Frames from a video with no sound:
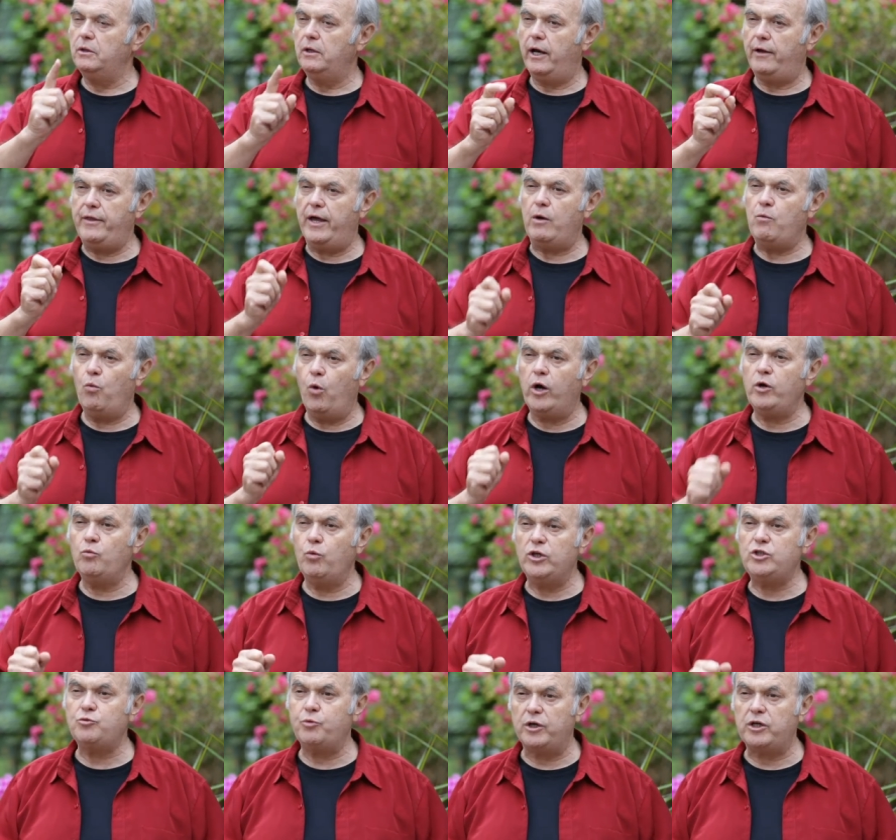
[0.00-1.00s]
and that one
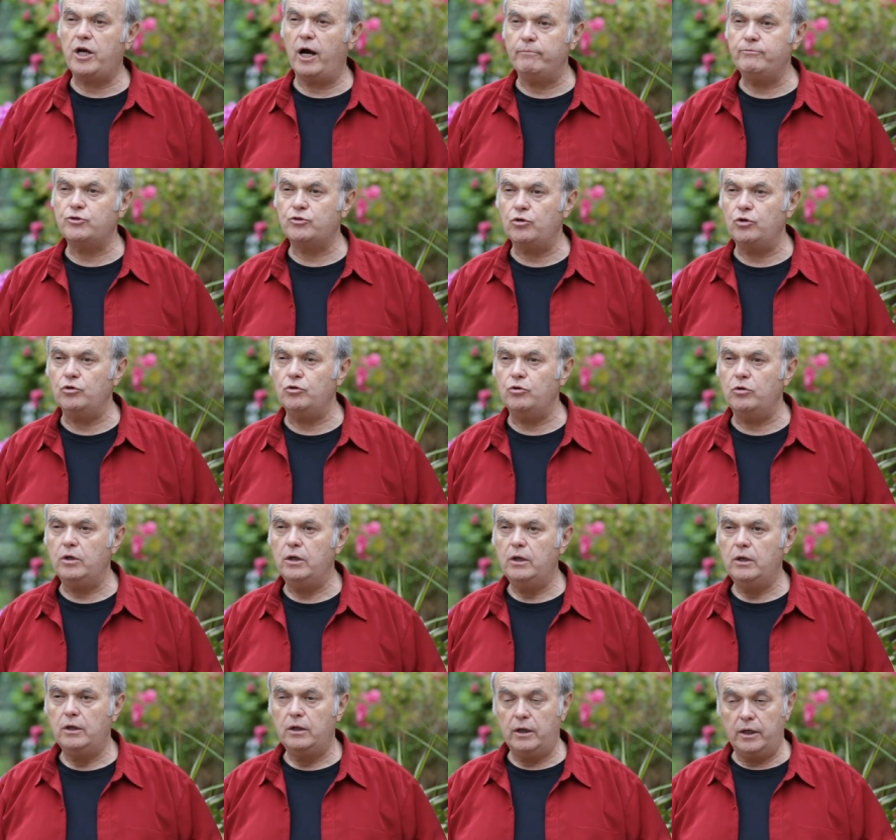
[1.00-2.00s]
wish would come true
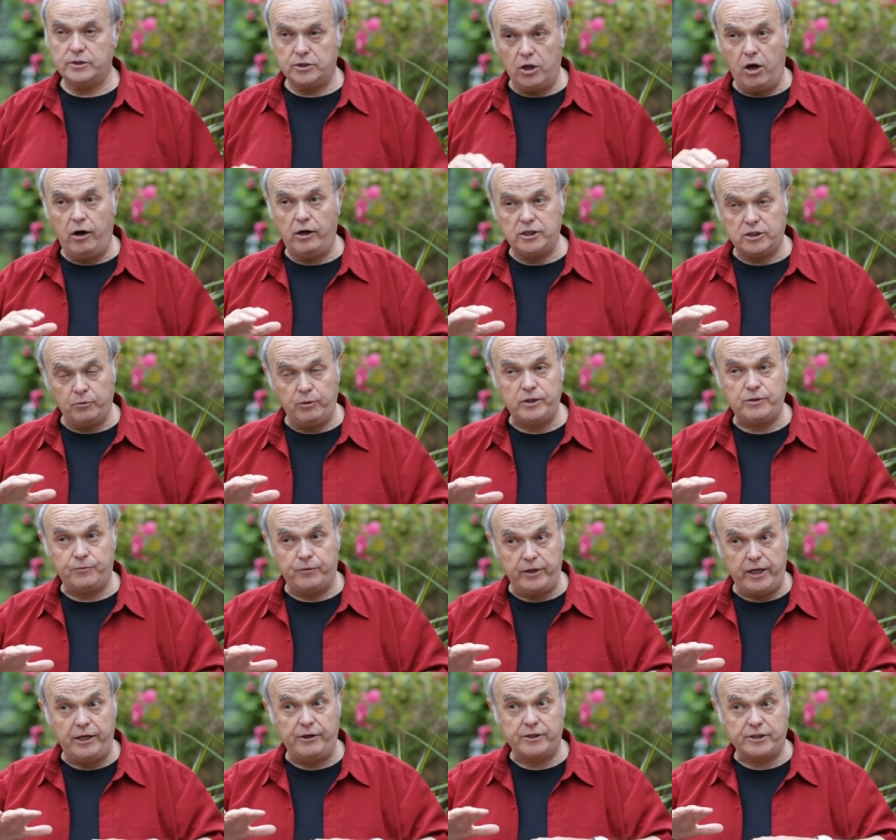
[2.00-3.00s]
as long as you wish
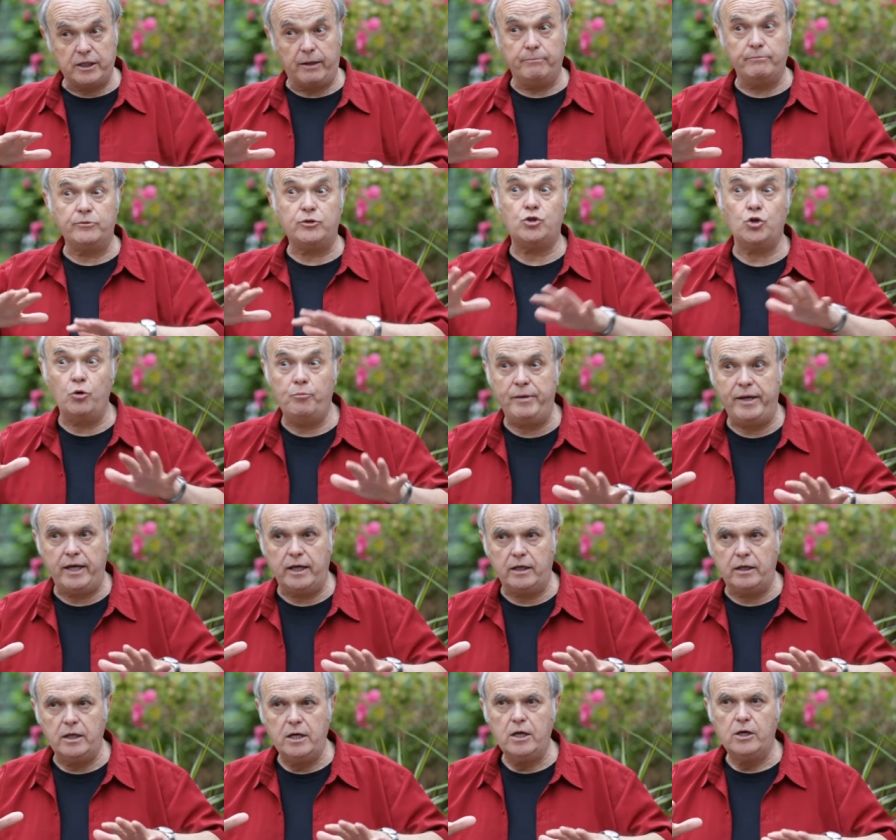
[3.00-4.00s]
for either something too
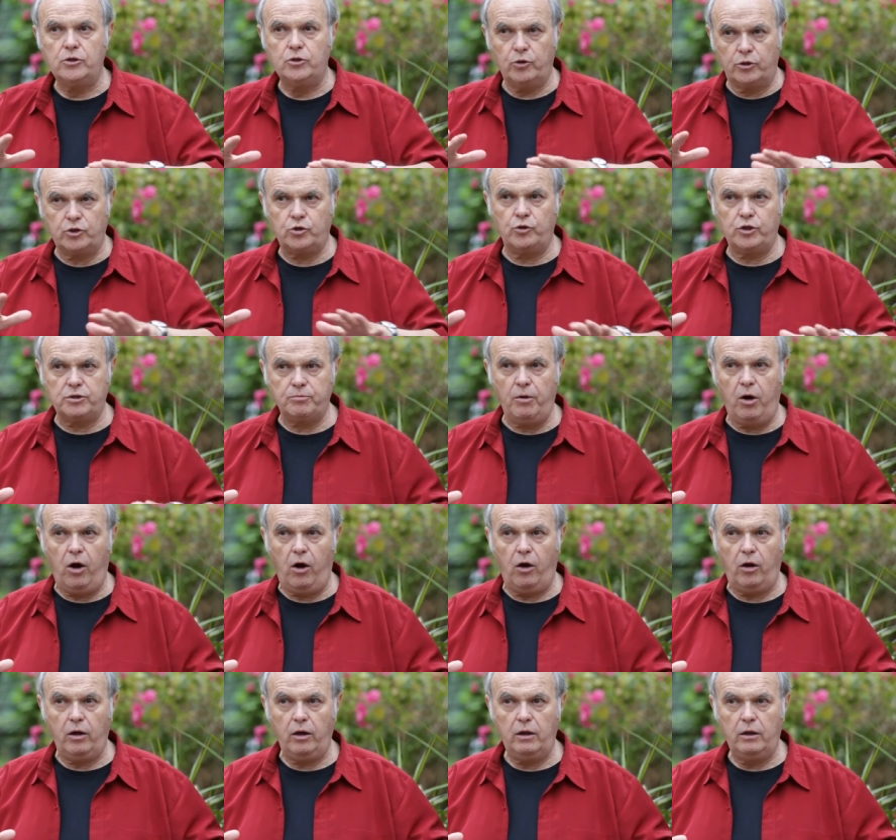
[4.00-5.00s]
big or too
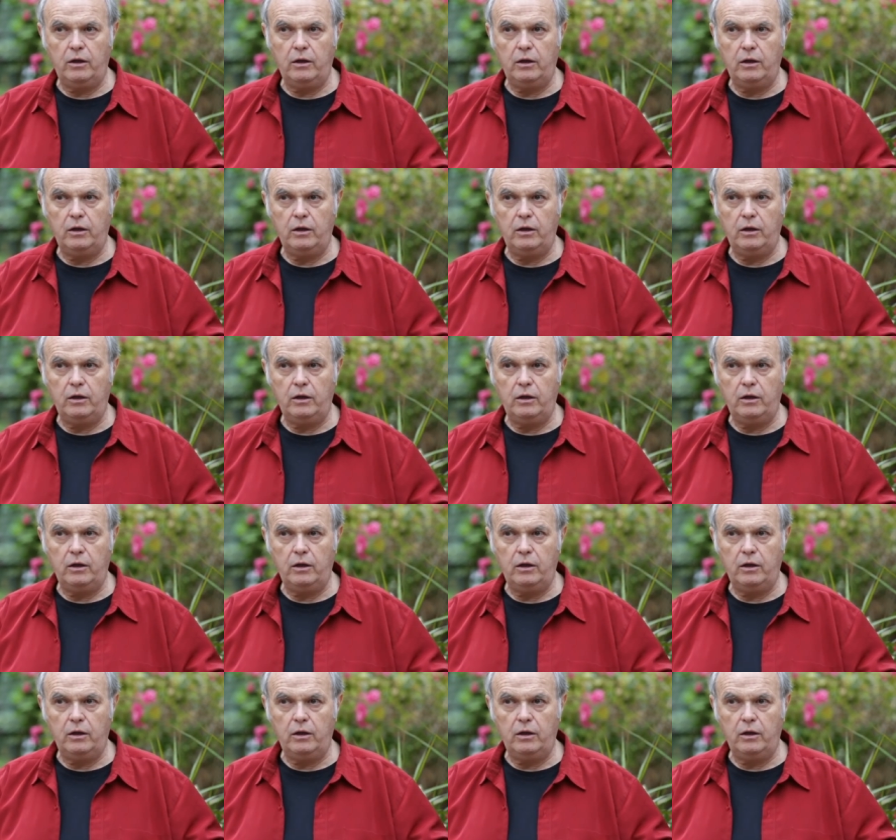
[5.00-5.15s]
small.